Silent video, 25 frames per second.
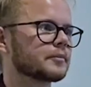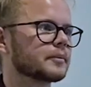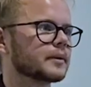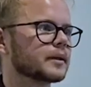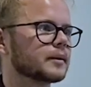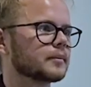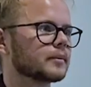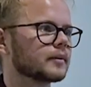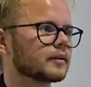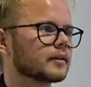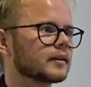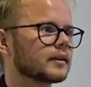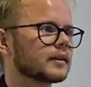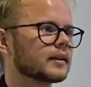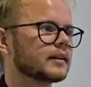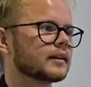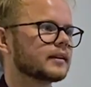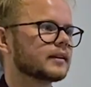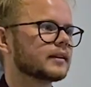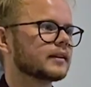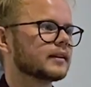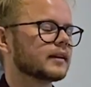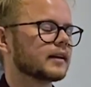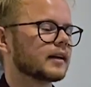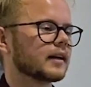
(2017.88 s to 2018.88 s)
of people
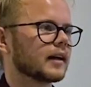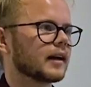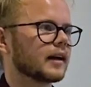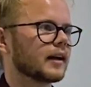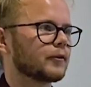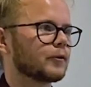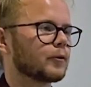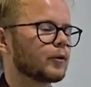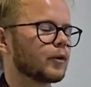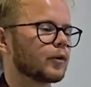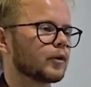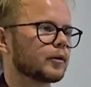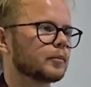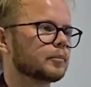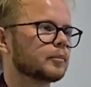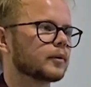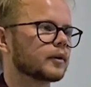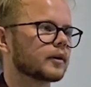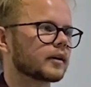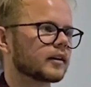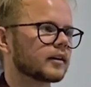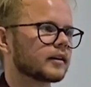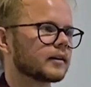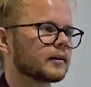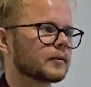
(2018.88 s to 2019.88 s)
and wrote a
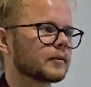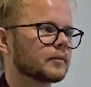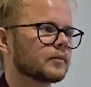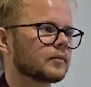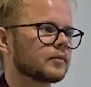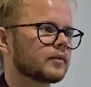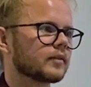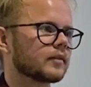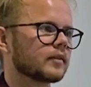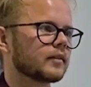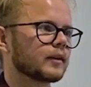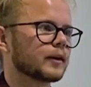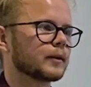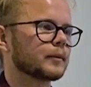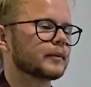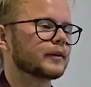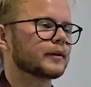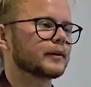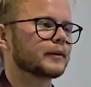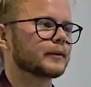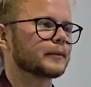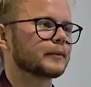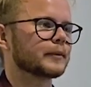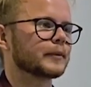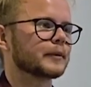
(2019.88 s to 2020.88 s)
book. Tell me a
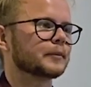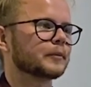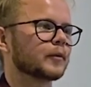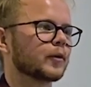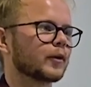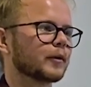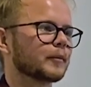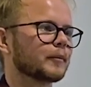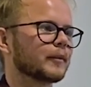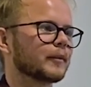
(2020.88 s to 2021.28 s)
little bit more